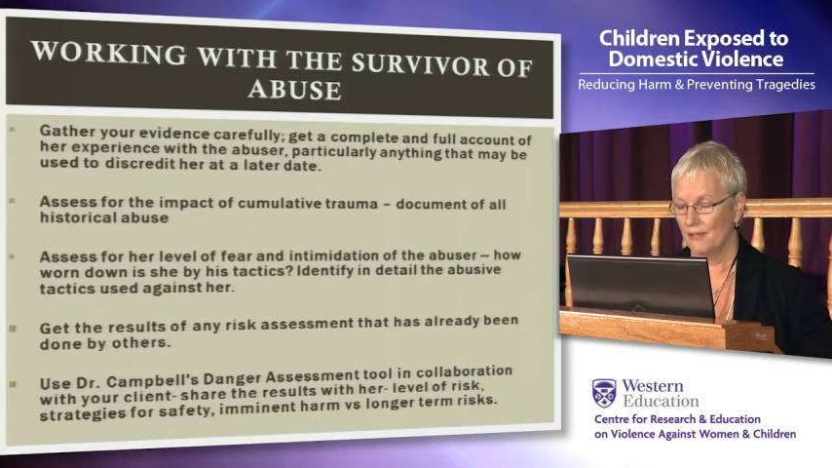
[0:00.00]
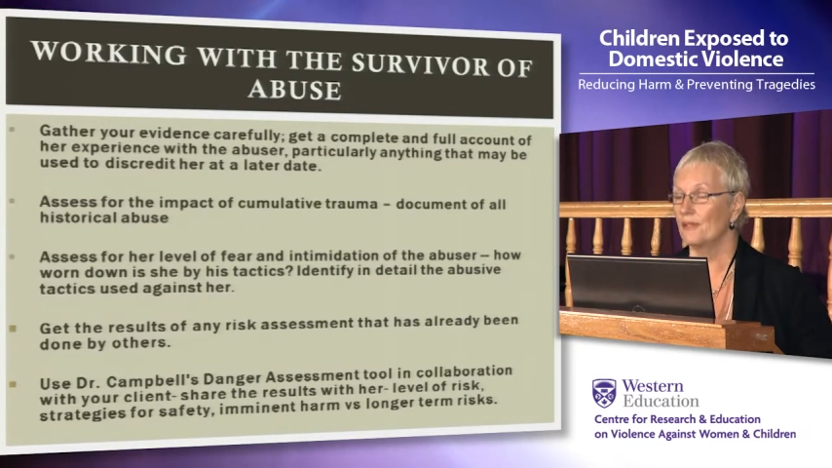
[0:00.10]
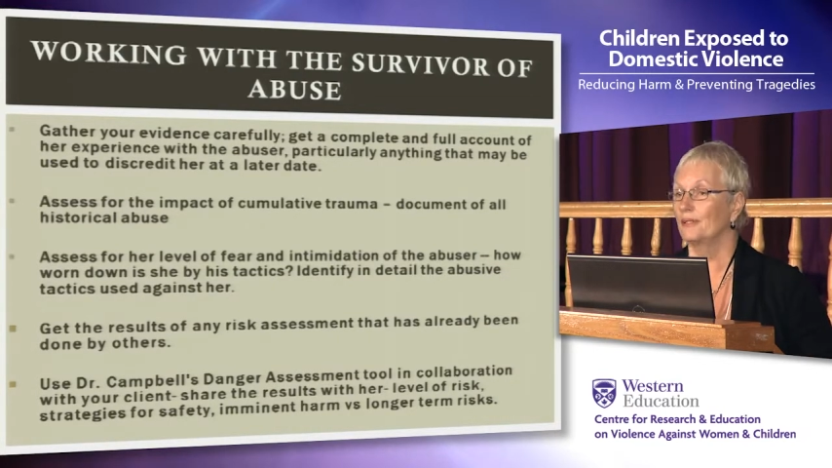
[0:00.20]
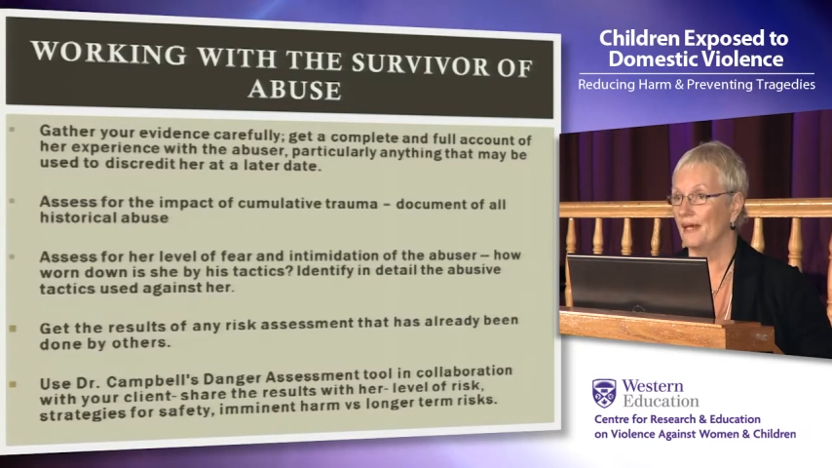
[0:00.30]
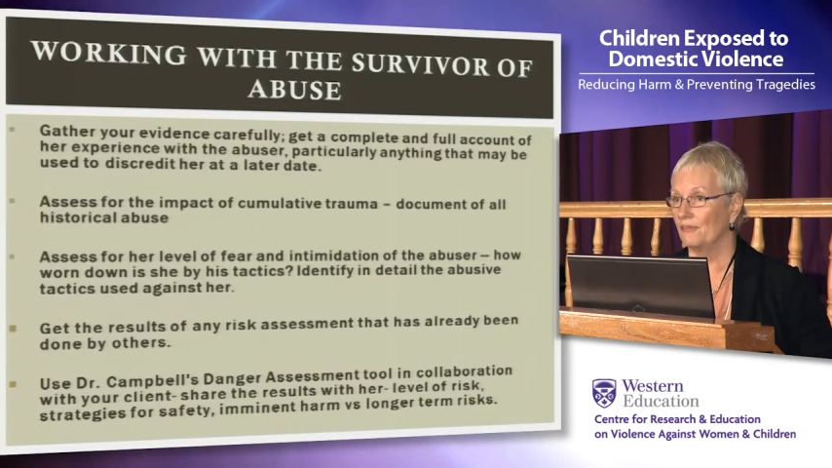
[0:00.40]

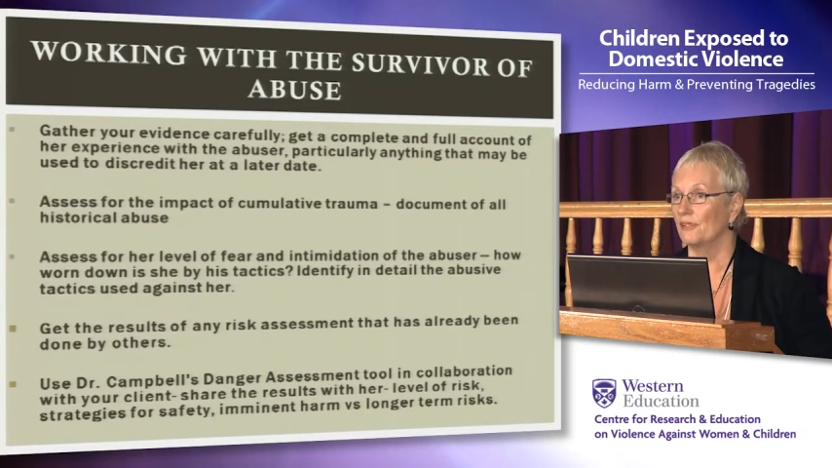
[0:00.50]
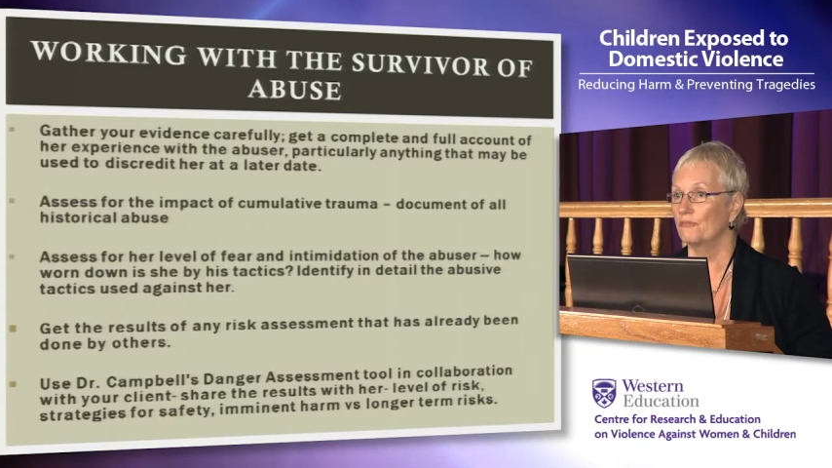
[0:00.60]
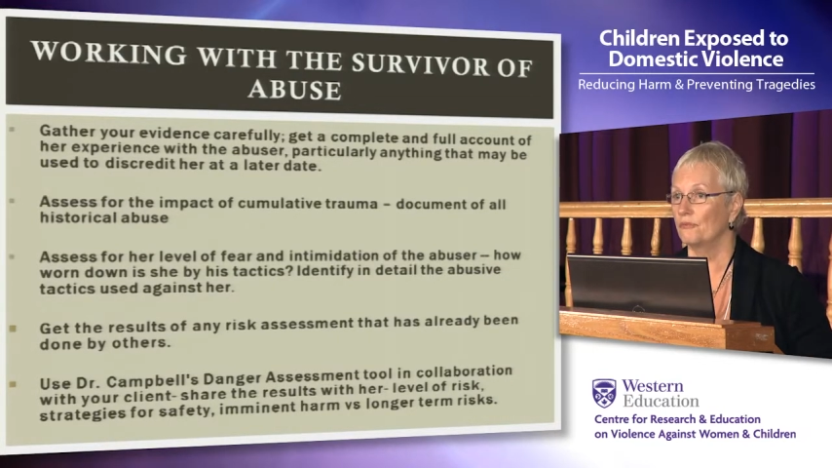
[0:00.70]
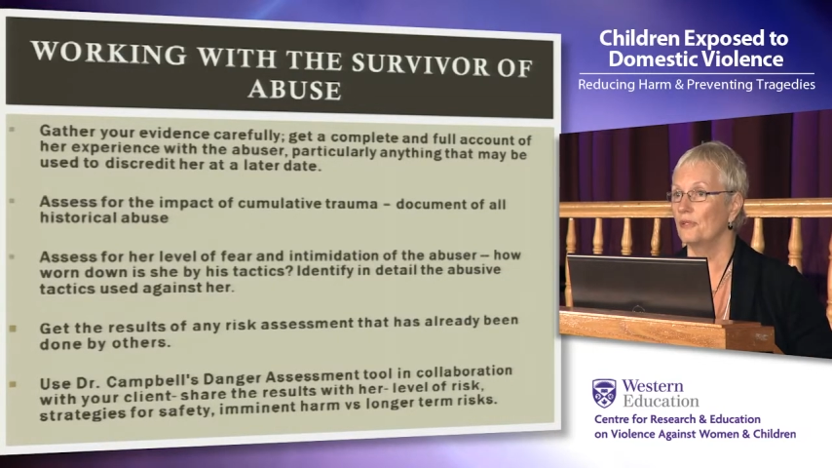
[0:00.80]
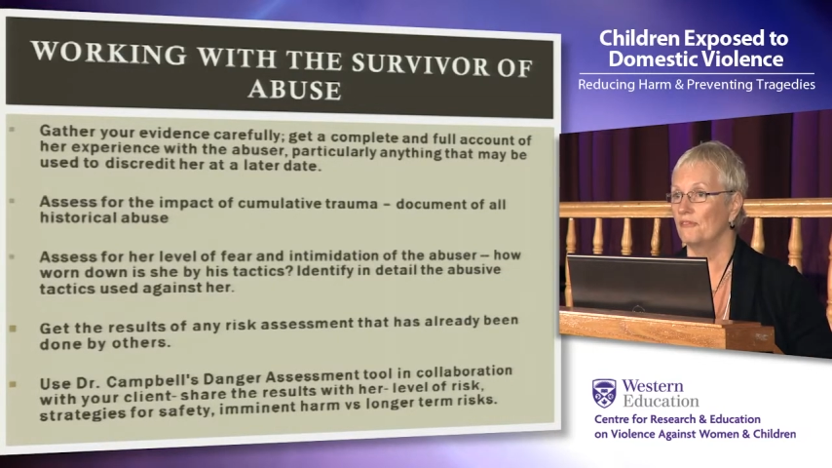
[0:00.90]
the level of
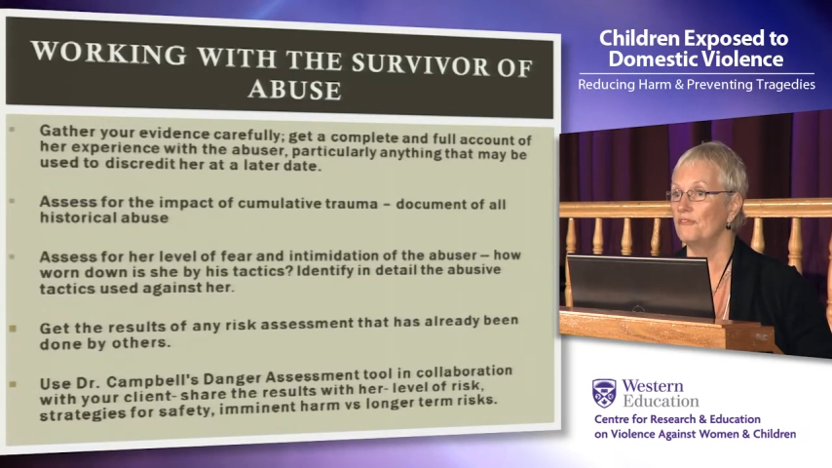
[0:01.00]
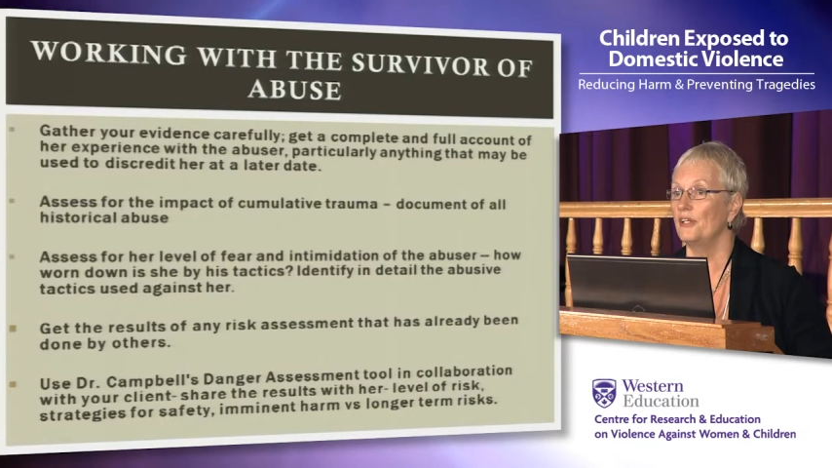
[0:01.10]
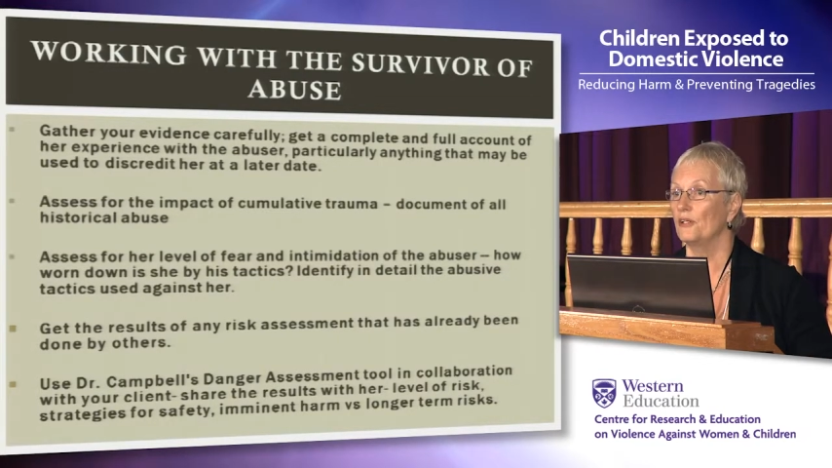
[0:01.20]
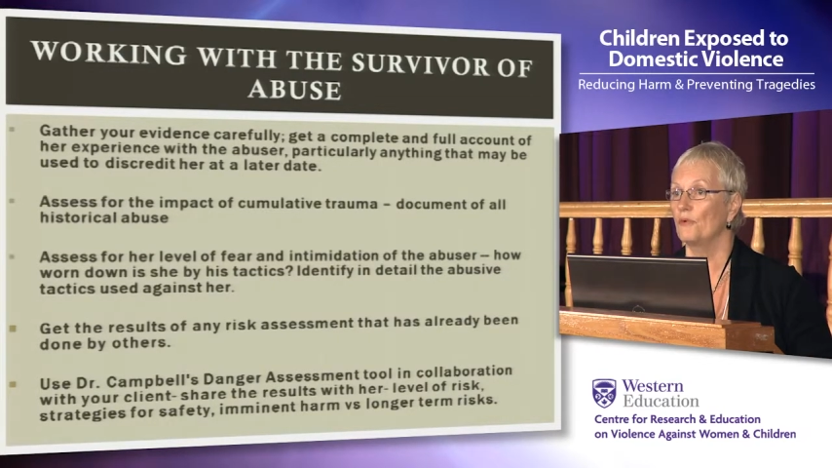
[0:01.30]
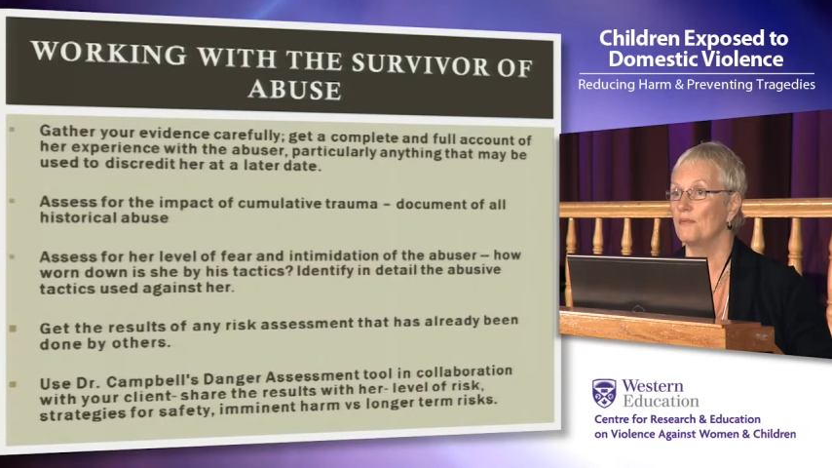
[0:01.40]

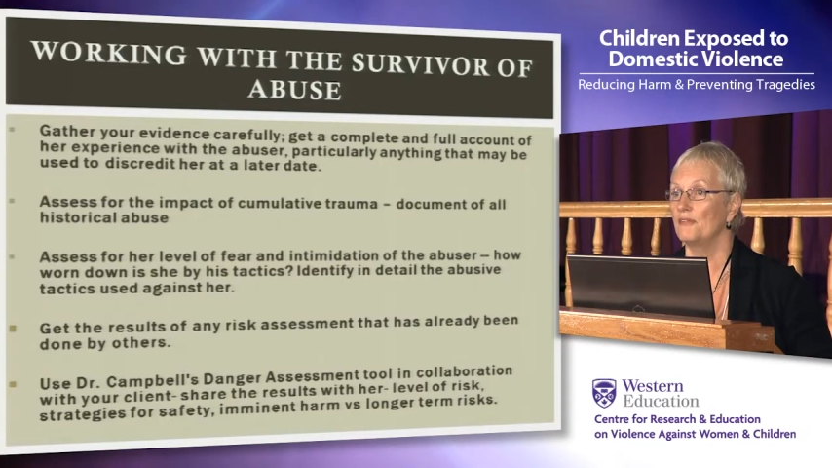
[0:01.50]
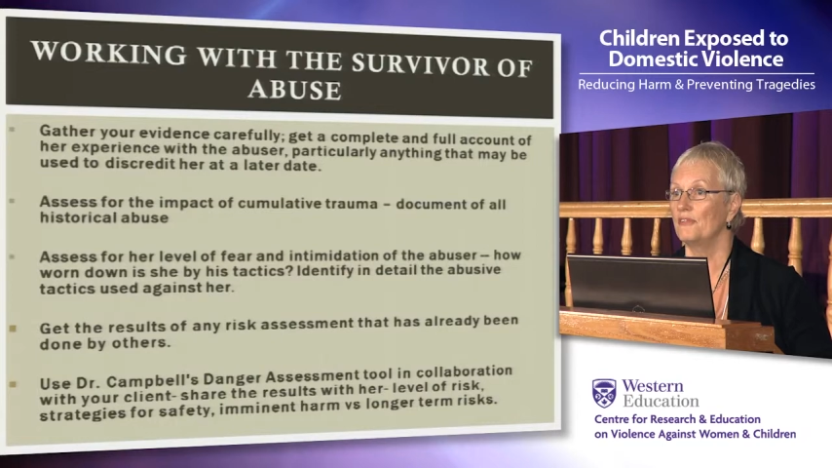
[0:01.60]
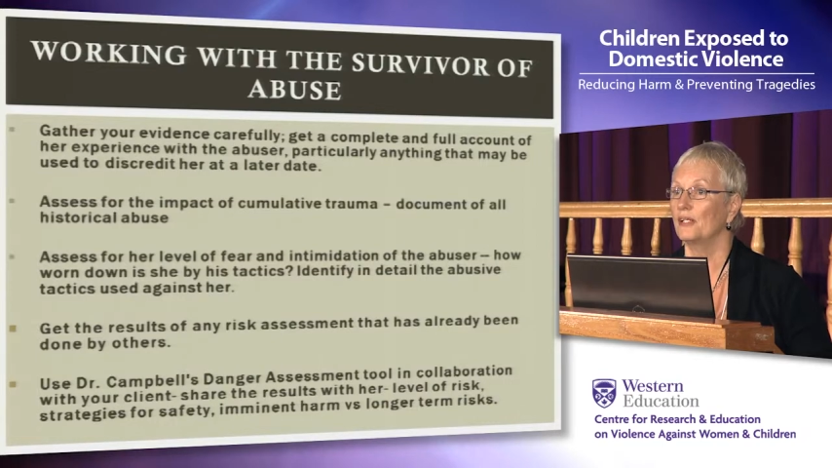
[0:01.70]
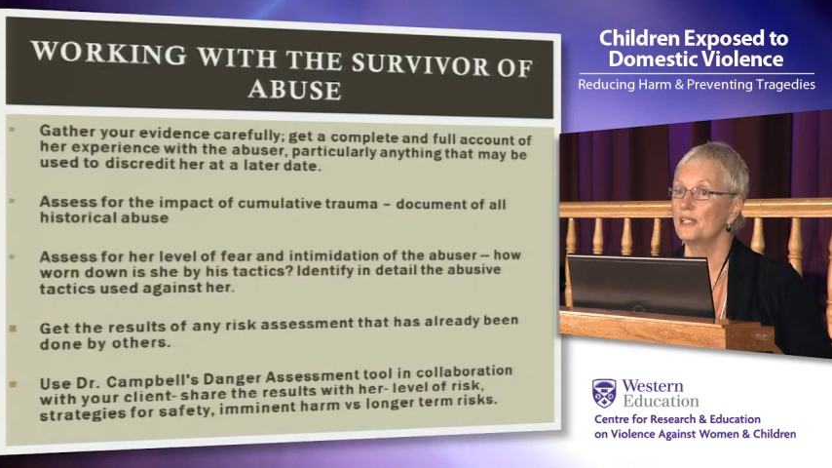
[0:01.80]
fear women feel.